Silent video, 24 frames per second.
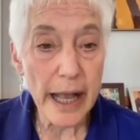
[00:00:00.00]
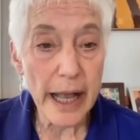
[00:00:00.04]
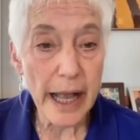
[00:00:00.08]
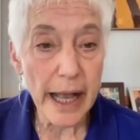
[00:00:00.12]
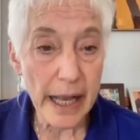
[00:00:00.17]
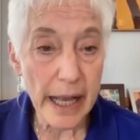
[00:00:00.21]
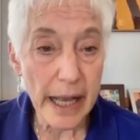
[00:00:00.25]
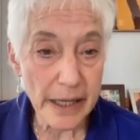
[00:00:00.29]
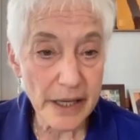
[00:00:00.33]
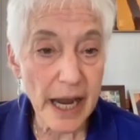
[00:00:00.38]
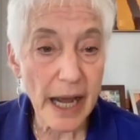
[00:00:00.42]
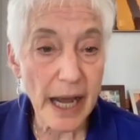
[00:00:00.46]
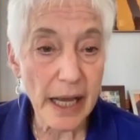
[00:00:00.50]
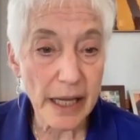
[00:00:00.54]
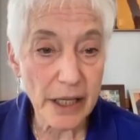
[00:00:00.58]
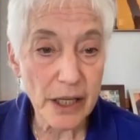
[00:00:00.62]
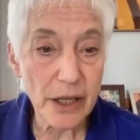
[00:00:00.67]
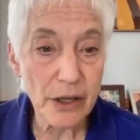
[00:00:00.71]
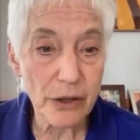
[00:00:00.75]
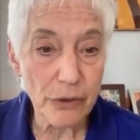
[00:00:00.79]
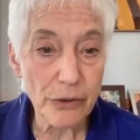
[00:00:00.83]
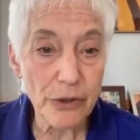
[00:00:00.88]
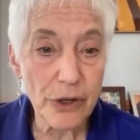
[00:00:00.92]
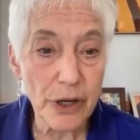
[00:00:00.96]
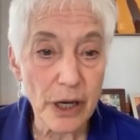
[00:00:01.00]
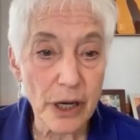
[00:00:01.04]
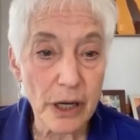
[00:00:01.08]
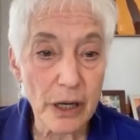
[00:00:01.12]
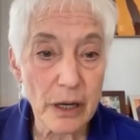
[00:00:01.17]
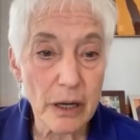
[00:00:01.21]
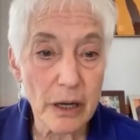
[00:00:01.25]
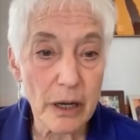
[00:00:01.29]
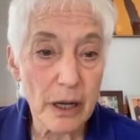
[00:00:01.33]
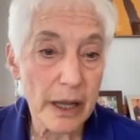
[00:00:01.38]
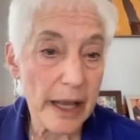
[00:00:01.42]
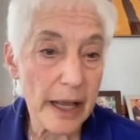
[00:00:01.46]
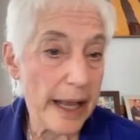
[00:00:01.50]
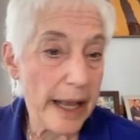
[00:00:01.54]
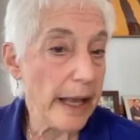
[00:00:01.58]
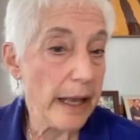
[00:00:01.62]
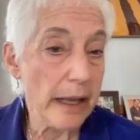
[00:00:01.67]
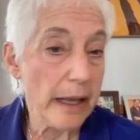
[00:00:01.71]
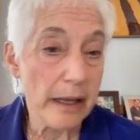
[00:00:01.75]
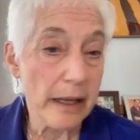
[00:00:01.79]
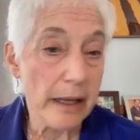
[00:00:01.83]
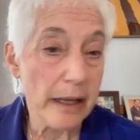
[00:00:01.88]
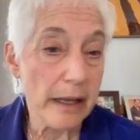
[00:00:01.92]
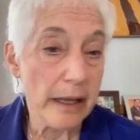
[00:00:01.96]
anti-union,
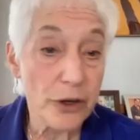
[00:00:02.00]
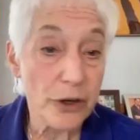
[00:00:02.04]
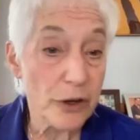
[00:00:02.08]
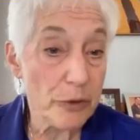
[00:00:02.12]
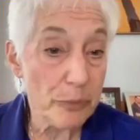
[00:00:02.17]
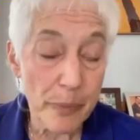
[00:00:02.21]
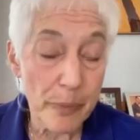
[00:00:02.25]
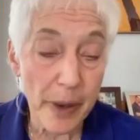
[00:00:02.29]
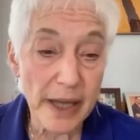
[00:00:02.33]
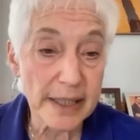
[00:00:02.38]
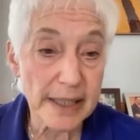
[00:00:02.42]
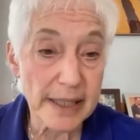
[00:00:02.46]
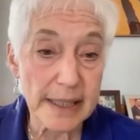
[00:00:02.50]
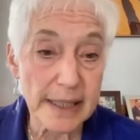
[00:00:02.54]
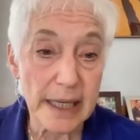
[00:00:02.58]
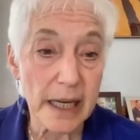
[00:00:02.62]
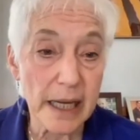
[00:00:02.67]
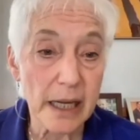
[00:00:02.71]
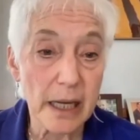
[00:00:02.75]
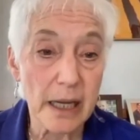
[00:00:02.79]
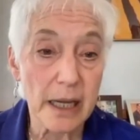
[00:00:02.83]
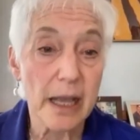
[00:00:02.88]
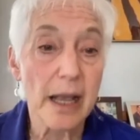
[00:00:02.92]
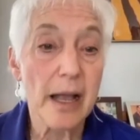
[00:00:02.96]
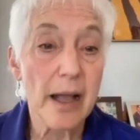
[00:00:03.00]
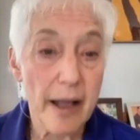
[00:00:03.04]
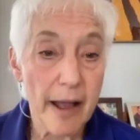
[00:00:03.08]
union busting